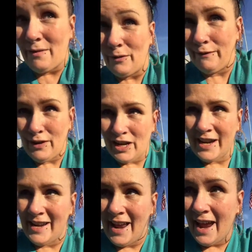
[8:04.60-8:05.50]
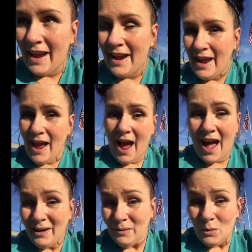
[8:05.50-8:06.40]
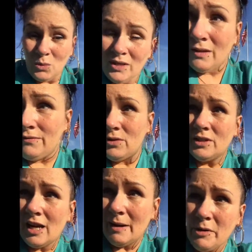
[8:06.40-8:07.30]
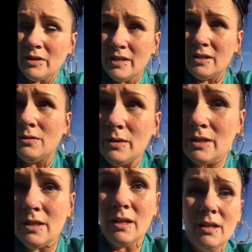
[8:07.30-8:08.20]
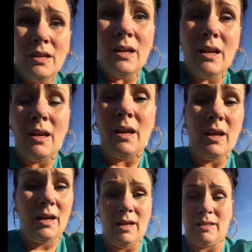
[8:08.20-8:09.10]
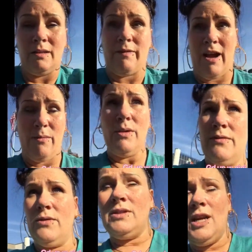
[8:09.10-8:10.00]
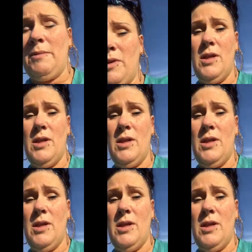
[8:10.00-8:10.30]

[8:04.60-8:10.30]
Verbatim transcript: every fucking day. I don't know what the full-timer is doing. Because if I was full-time